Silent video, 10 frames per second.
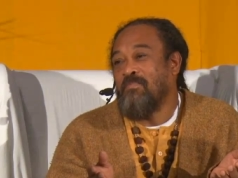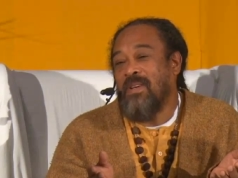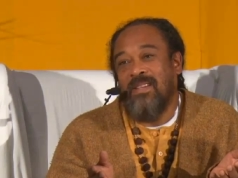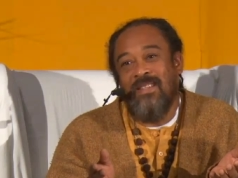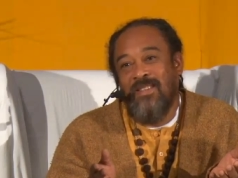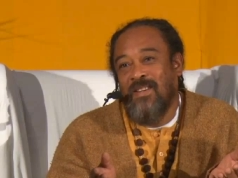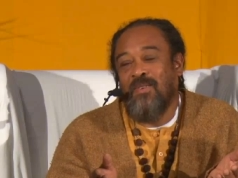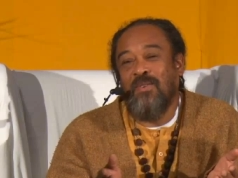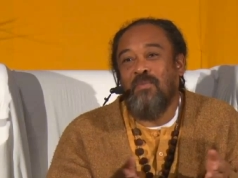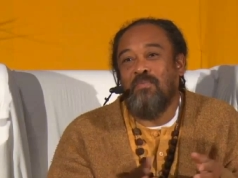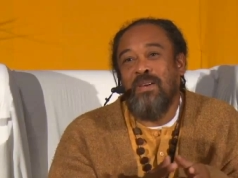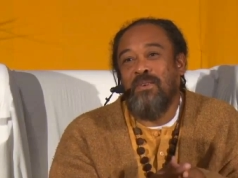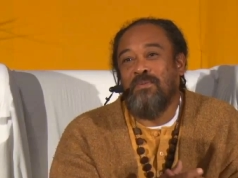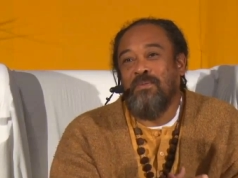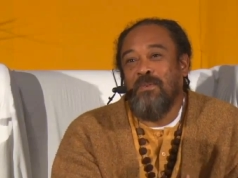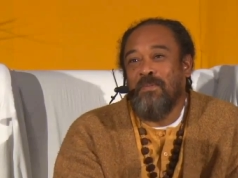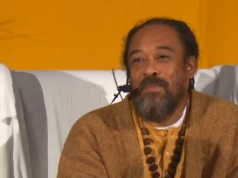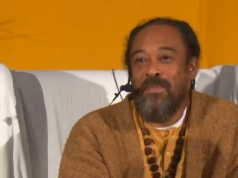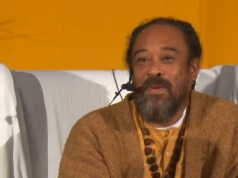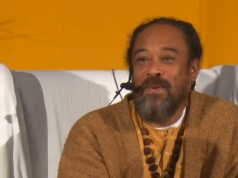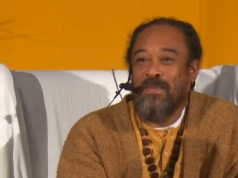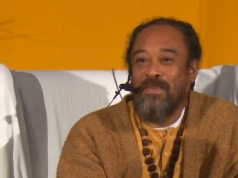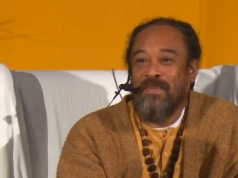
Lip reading: but it's not going to pay off for you.